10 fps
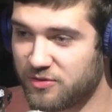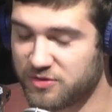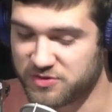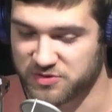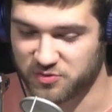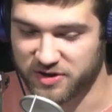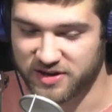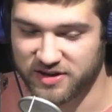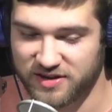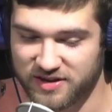which was
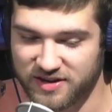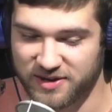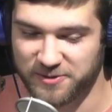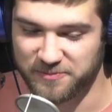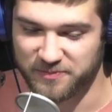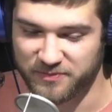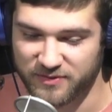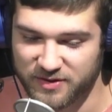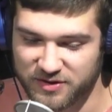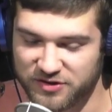wicked.
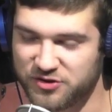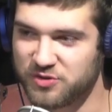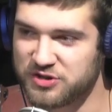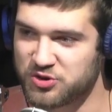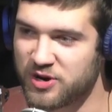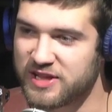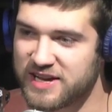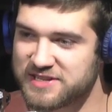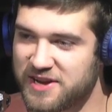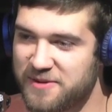Did you enjoy it
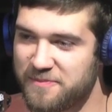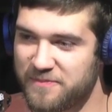last time?